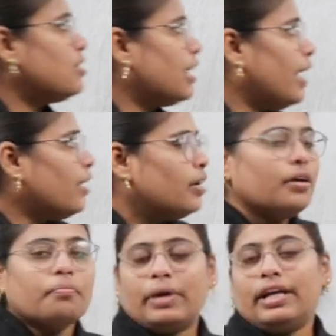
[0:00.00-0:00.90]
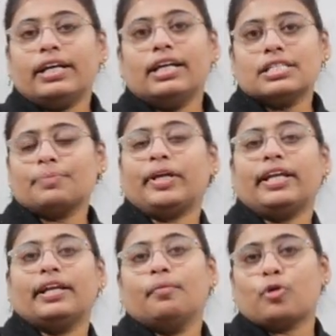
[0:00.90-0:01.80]
here
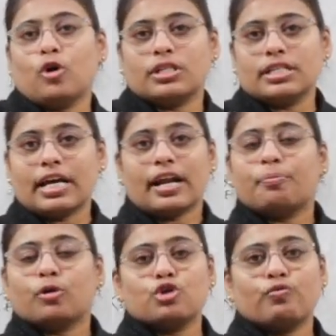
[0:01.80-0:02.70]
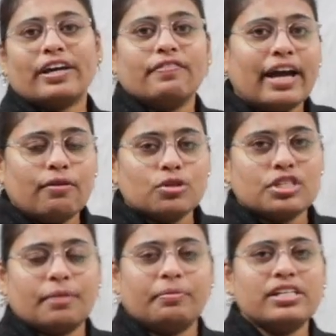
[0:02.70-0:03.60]
multidisciplinary process or approach, why we have to
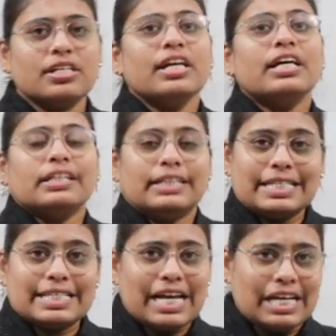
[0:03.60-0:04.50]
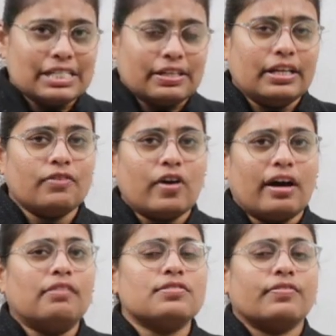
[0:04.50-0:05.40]
say, means discharge
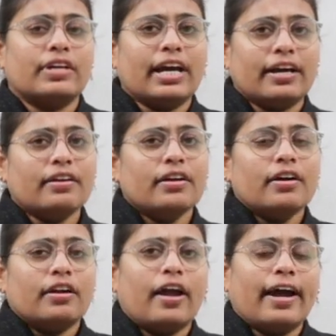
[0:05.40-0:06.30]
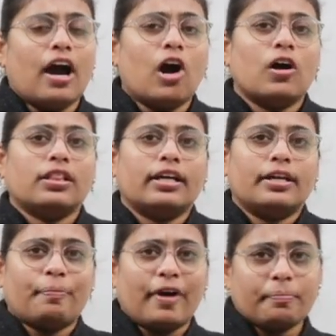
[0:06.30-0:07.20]
involves here like all the
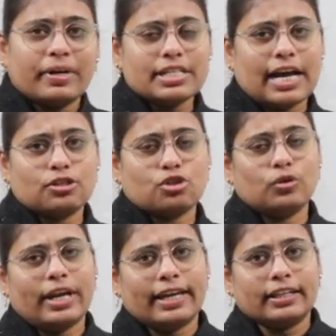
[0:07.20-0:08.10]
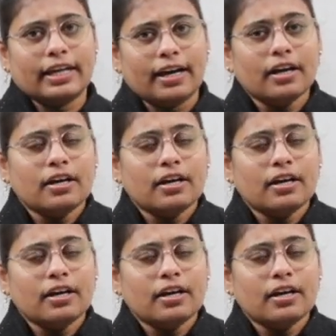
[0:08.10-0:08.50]
departments has to, like the